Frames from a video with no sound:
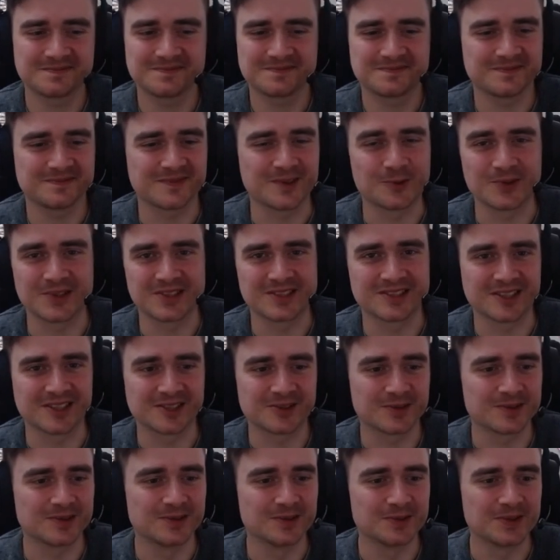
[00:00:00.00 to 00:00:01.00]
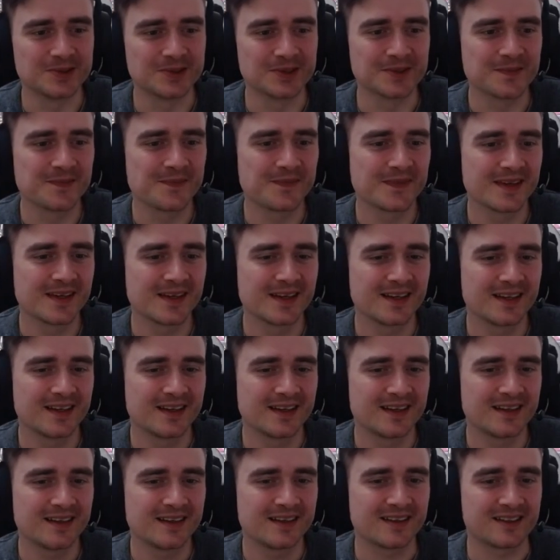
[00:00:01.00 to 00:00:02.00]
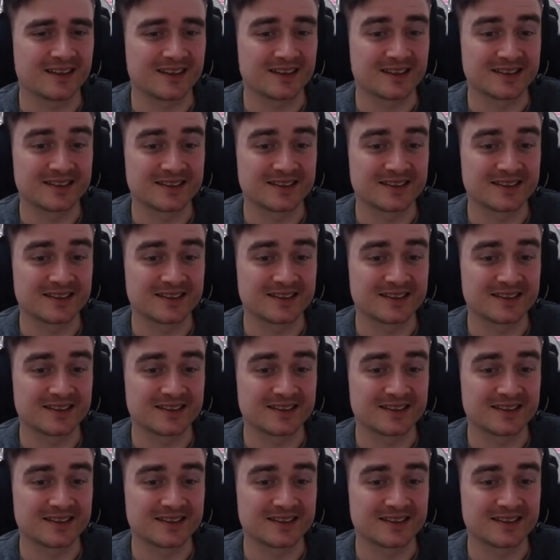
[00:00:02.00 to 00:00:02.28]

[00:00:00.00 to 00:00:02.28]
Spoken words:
No reason not to include her.